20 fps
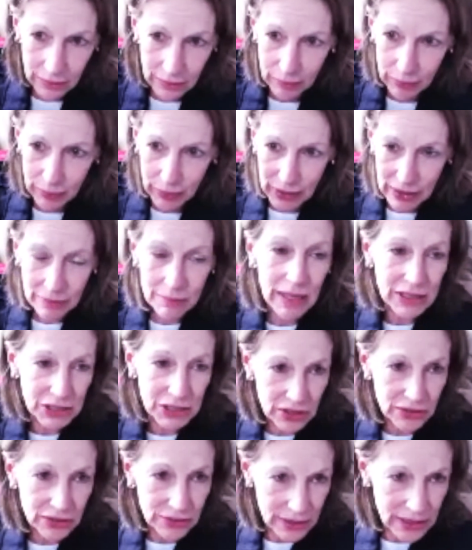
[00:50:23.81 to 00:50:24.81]
bring my
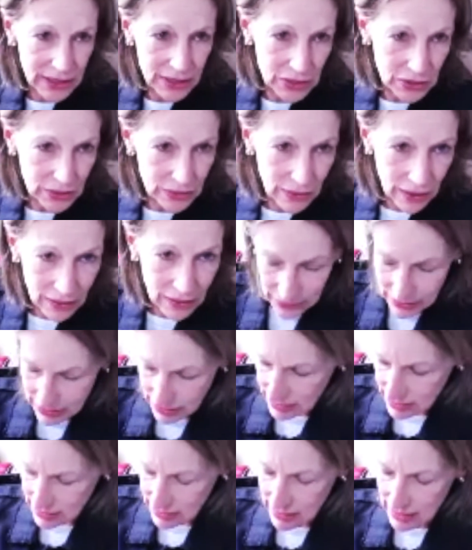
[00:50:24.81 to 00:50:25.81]
children into all
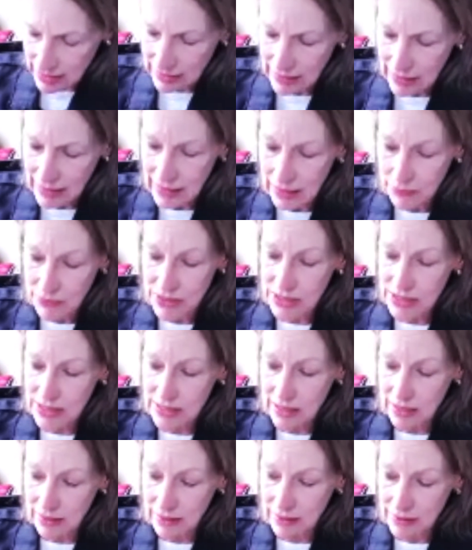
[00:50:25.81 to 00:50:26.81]
this. And then I would
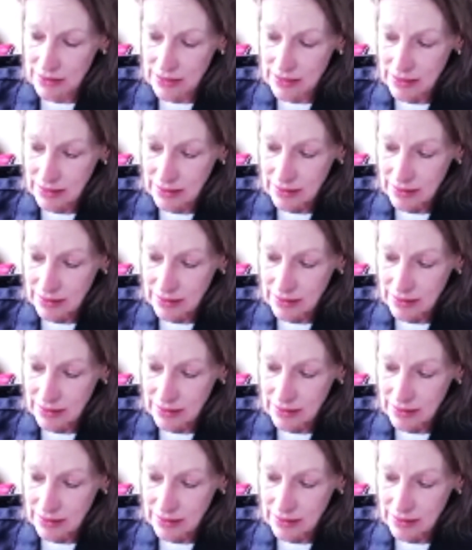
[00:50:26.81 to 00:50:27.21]
start